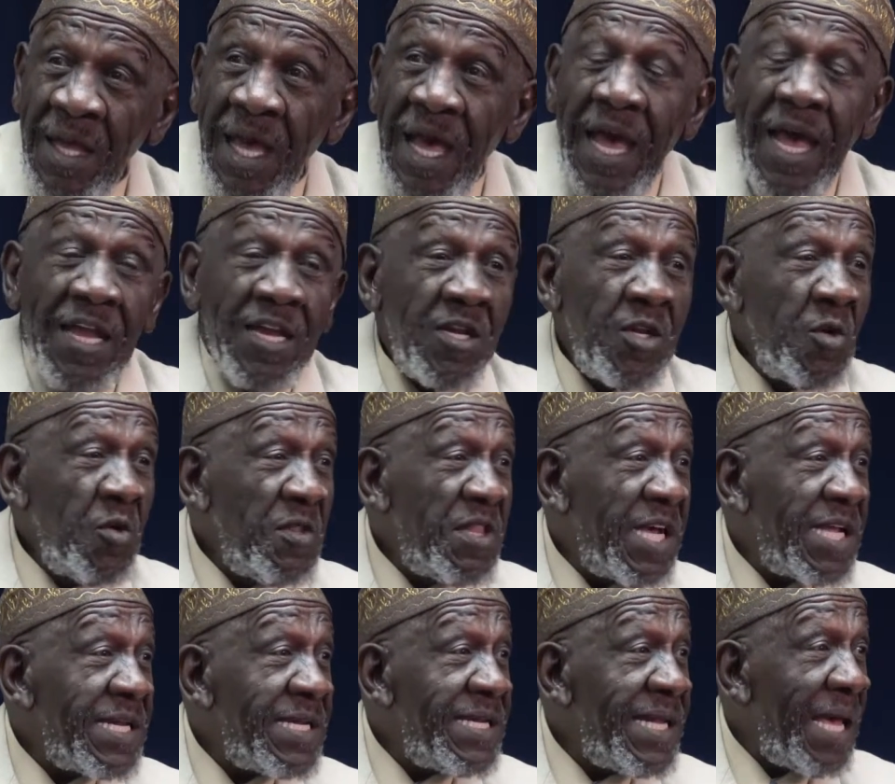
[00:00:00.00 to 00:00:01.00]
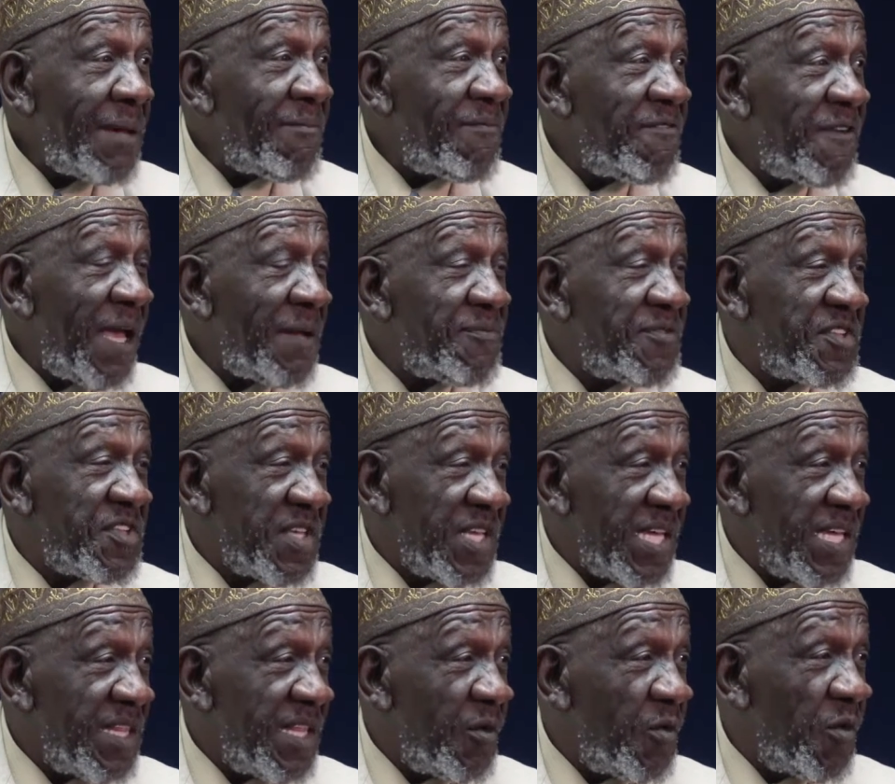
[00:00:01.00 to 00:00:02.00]
I knew that
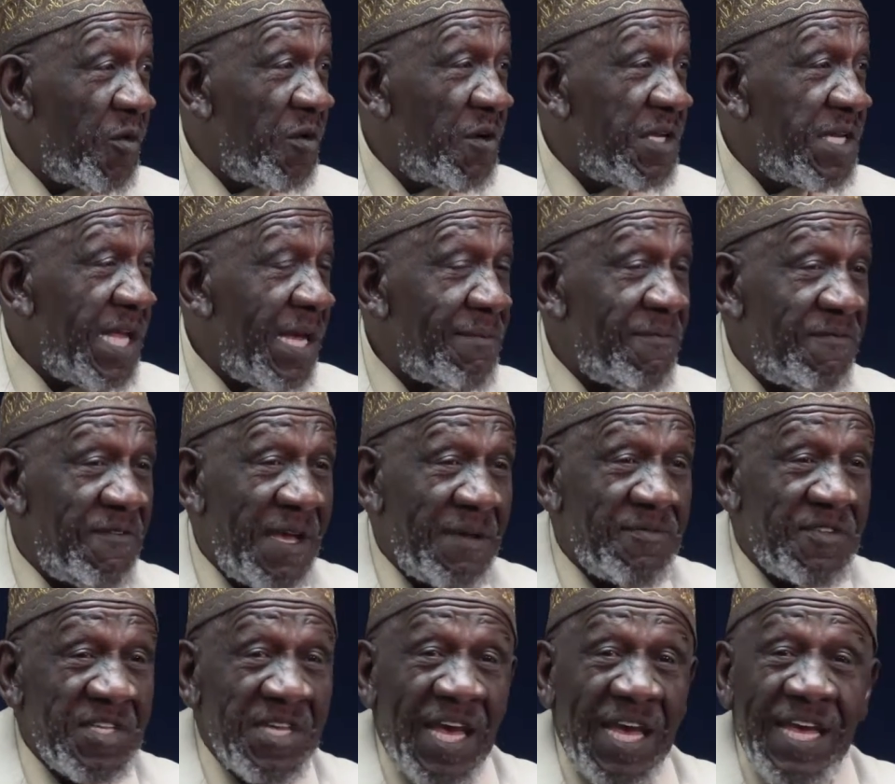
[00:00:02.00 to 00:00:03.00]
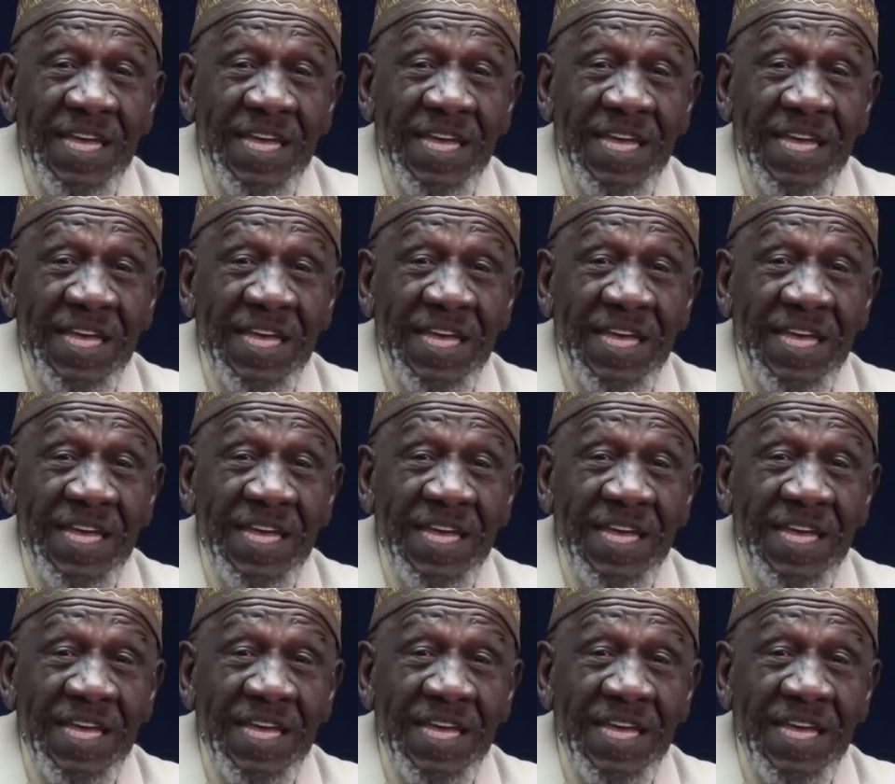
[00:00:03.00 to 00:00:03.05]
NAPVAPSI, the word NAPVAPSI, I